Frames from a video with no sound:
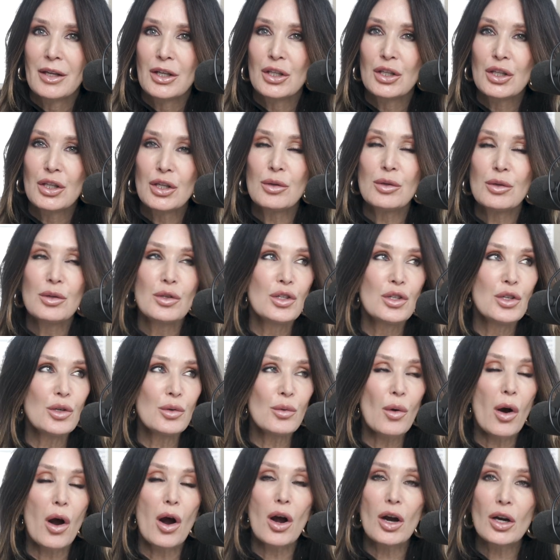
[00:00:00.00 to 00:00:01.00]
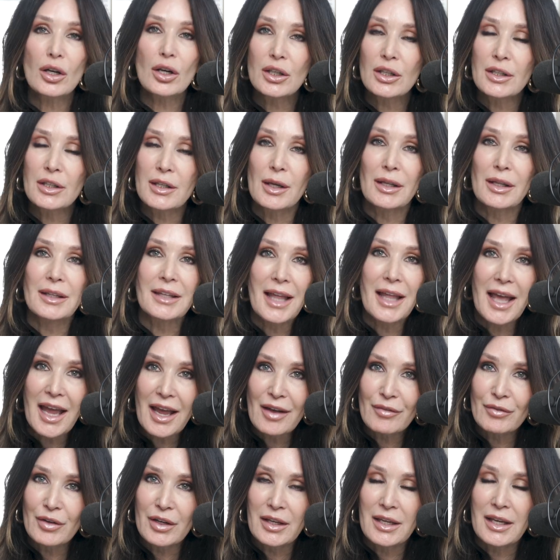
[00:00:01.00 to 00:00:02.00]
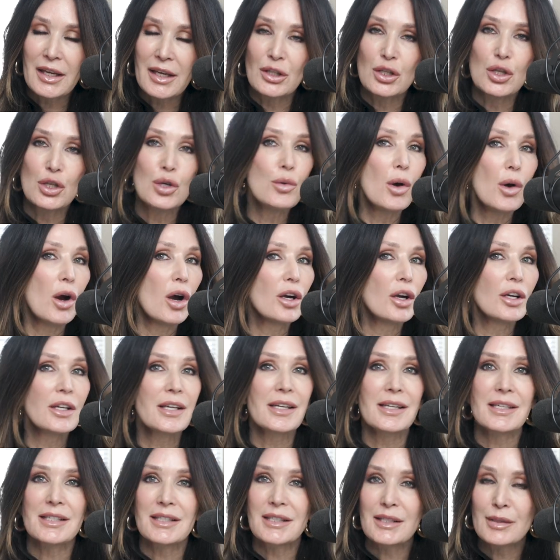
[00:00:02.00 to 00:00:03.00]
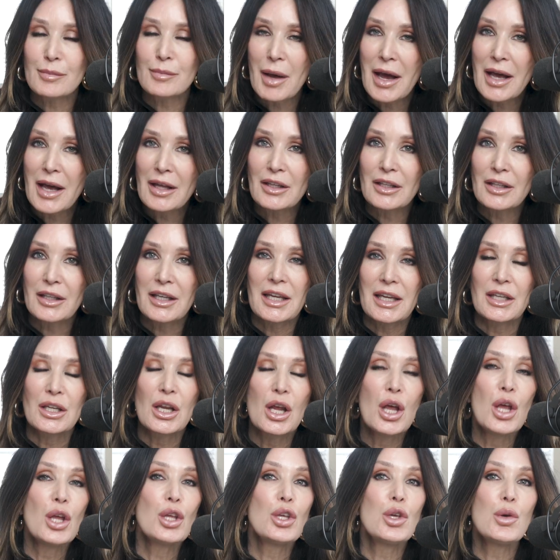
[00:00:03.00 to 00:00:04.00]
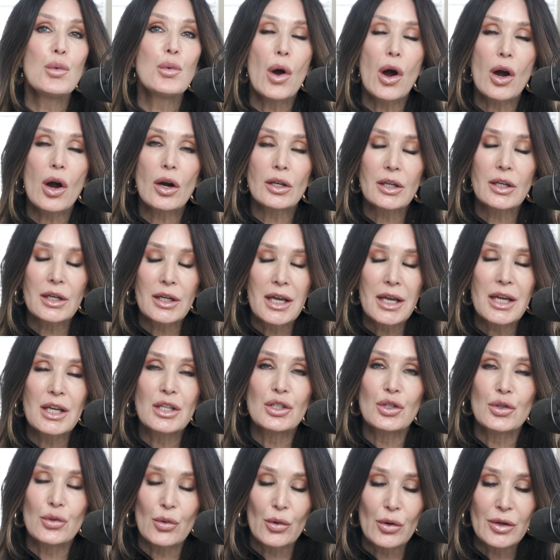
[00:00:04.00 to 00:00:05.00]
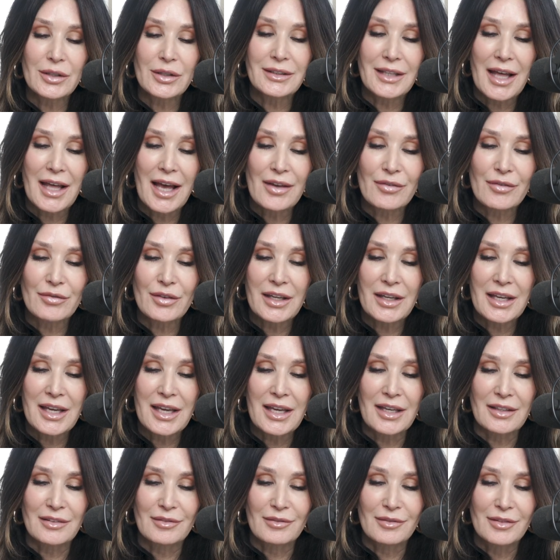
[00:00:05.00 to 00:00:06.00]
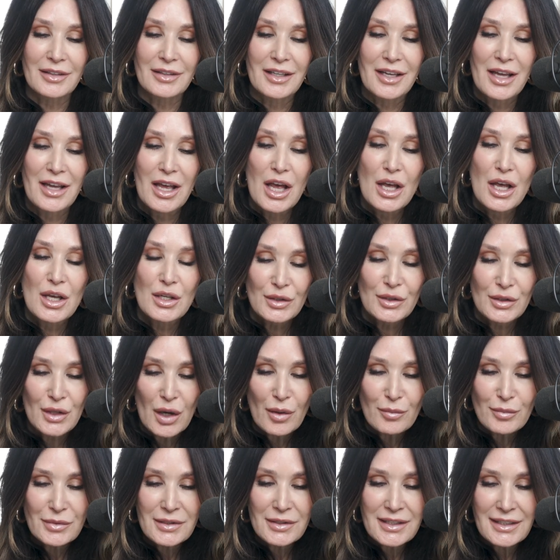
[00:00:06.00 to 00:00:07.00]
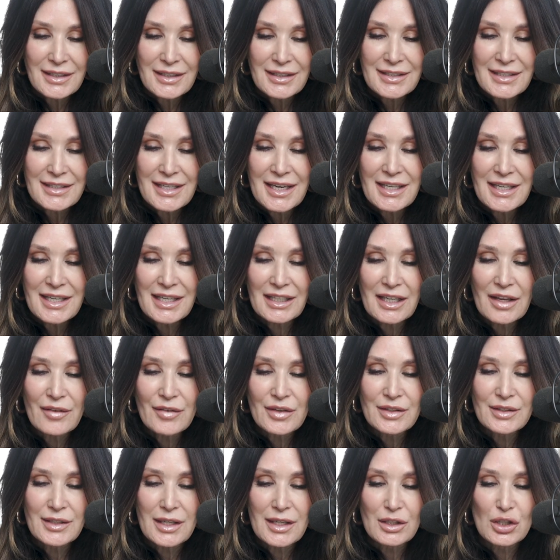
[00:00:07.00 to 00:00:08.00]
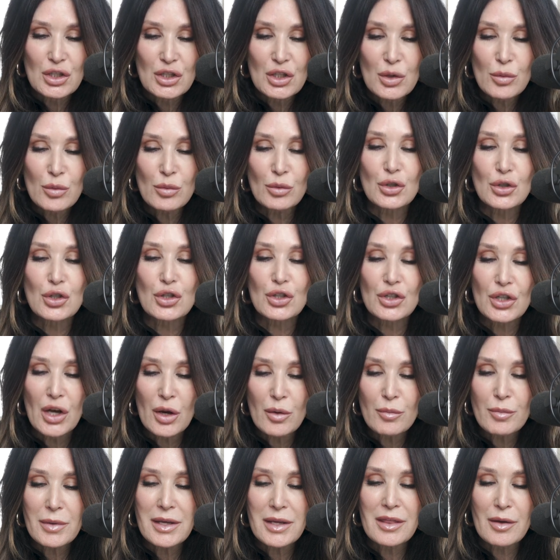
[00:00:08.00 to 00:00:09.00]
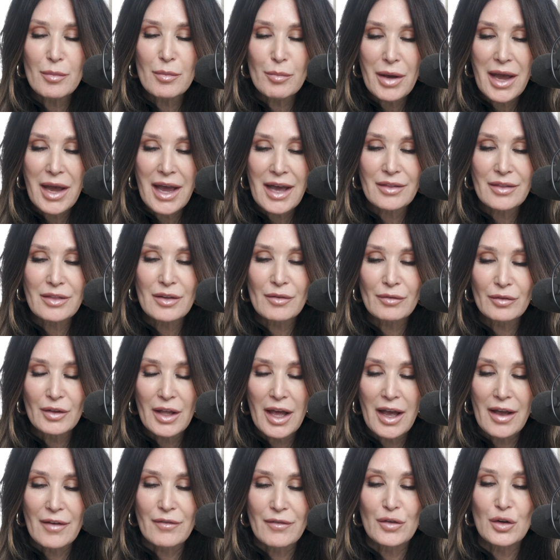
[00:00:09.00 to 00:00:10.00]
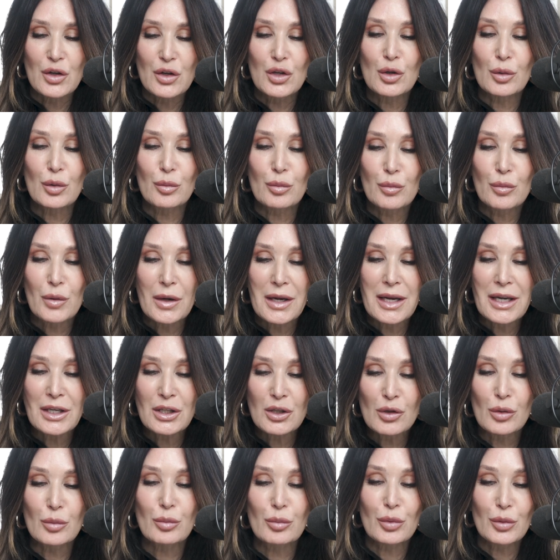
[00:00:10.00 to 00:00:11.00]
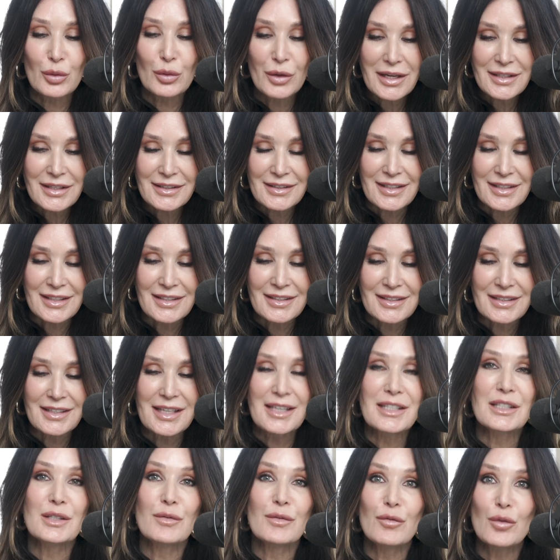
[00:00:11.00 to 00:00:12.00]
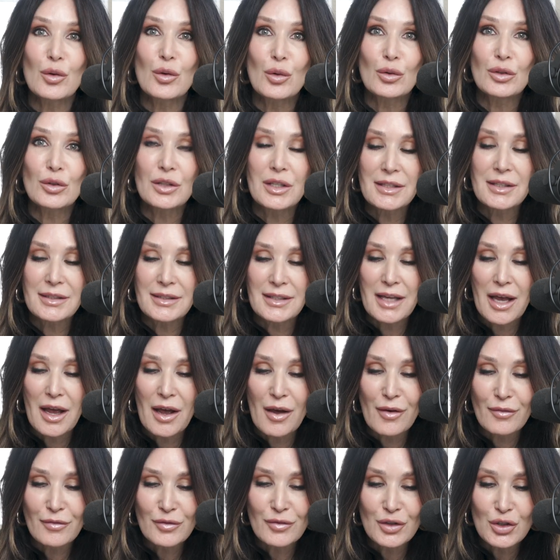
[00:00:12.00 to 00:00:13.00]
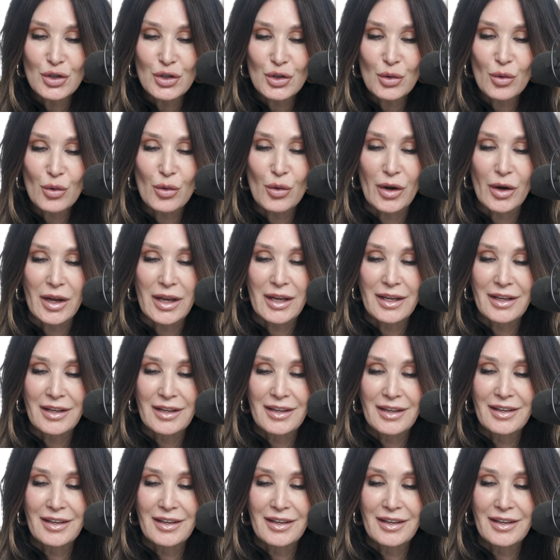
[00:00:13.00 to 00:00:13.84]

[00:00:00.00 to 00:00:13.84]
You, you are going to laugh again. You are going to smile again. You are going to enjoy life again. Psalm sixteen eleven says, you will show me the path of life. Your, in your presence is fullness of joy.